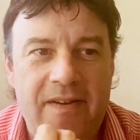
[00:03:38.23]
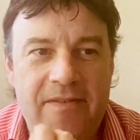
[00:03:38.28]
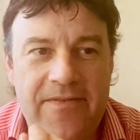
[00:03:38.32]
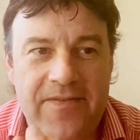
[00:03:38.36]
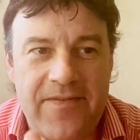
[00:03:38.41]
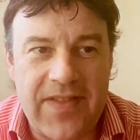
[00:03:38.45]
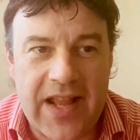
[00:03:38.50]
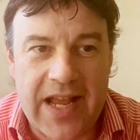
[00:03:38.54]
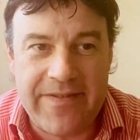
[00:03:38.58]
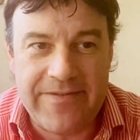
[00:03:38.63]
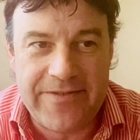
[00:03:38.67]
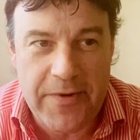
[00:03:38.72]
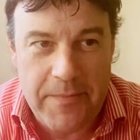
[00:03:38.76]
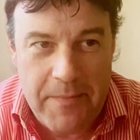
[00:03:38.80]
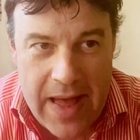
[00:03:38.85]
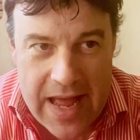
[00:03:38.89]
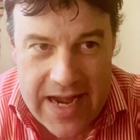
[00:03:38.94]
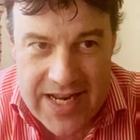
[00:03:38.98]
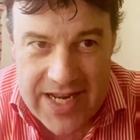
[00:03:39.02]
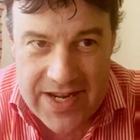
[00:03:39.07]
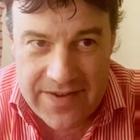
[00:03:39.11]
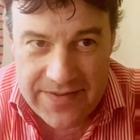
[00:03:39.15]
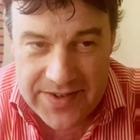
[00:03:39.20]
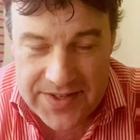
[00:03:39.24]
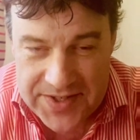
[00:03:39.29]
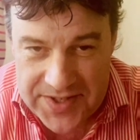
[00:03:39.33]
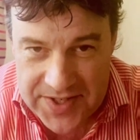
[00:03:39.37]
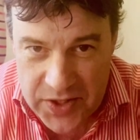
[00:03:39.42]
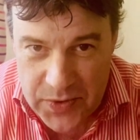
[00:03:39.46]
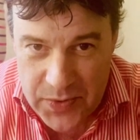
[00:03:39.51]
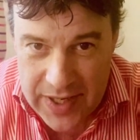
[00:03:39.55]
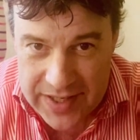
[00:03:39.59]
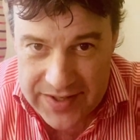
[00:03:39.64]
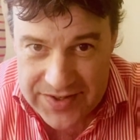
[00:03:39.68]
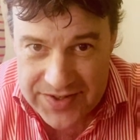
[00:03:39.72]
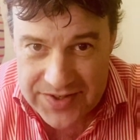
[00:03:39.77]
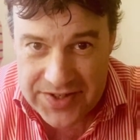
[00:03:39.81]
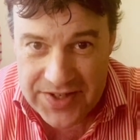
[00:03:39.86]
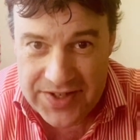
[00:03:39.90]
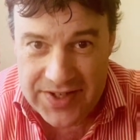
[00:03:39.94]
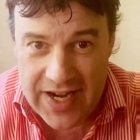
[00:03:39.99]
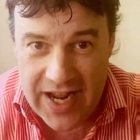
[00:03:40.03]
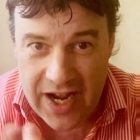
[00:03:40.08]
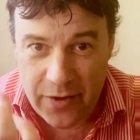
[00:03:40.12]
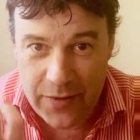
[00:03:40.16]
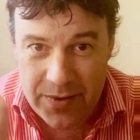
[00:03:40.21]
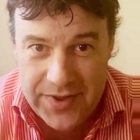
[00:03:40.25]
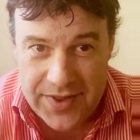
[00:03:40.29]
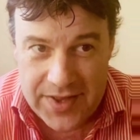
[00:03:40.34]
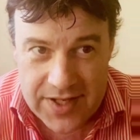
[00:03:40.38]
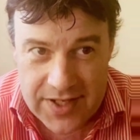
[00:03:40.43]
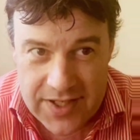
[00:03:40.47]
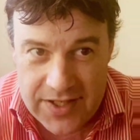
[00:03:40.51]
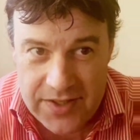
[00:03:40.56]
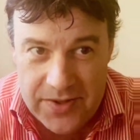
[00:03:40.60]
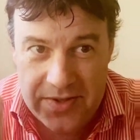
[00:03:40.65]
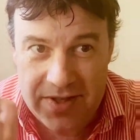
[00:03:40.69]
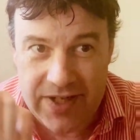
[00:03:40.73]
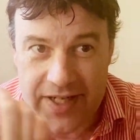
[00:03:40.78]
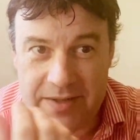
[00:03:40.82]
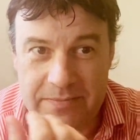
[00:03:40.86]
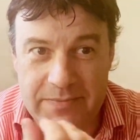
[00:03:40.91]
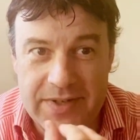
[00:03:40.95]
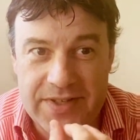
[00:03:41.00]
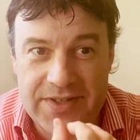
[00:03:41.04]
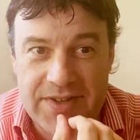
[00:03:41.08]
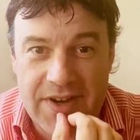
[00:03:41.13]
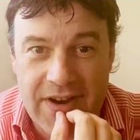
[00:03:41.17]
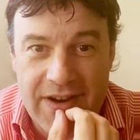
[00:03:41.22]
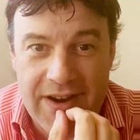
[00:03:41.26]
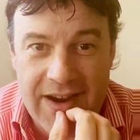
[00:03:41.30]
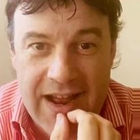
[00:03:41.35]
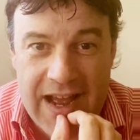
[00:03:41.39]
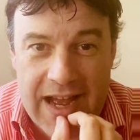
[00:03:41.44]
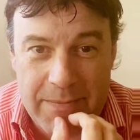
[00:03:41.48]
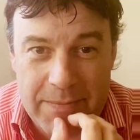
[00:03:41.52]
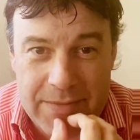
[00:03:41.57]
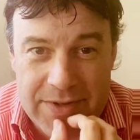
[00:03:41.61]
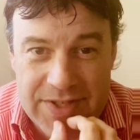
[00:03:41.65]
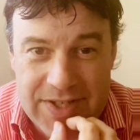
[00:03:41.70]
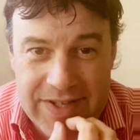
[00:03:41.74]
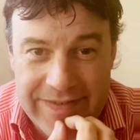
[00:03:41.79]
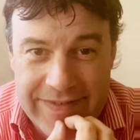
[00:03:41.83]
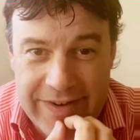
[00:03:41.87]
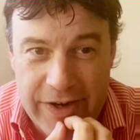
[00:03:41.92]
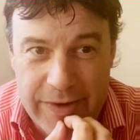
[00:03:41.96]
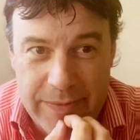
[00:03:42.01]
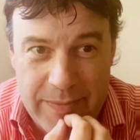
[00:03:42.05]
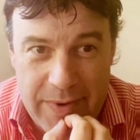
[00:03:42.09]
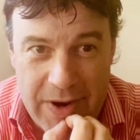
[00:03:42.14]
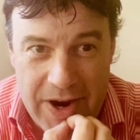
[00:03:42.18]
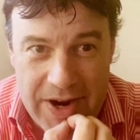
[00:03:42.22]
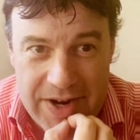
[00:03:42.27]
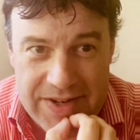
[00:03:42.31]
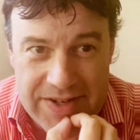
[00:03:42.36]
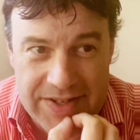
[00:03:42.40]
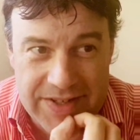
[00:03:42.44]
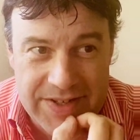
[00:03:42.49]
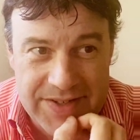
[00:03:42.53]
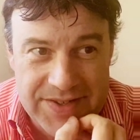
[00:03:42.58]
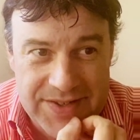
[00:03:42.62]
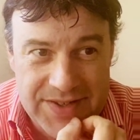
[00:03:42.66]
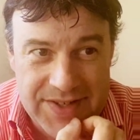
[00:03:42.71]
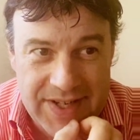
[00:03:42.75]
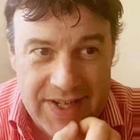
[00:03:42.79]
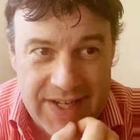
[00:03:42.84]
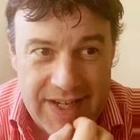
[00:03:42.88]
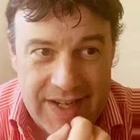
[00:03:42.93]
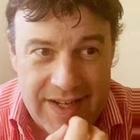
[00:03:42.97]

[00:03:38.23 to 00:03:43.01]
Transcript: like for many of us sequestered now with the newly bizarre habits of our partners,